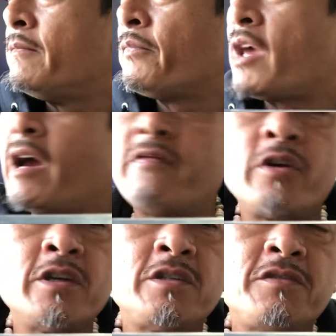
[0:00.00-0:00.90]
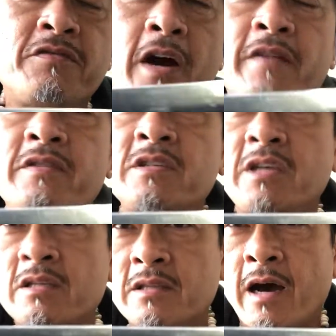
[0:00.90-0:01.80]
average 5 to
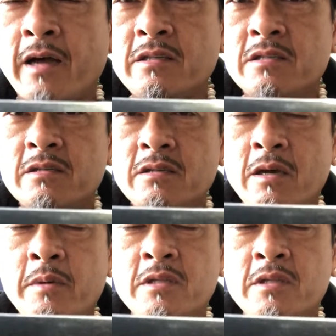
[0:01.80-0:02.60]
6 knots. I mean,